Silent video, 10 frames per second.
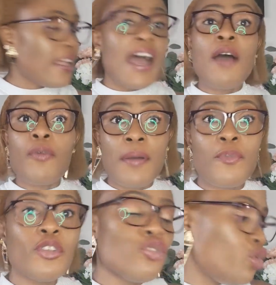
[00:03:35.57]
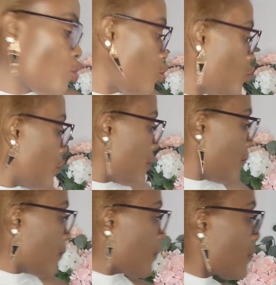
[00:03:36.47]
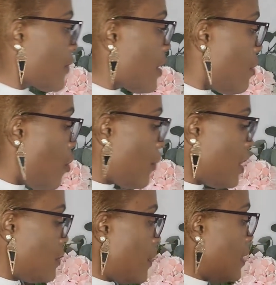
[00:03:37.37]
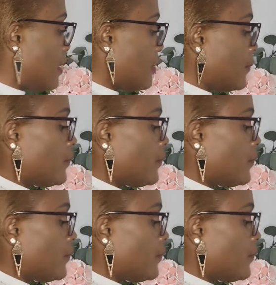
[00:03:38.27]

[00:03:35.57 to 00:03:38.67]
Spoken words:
I'm going to show you a moment, please.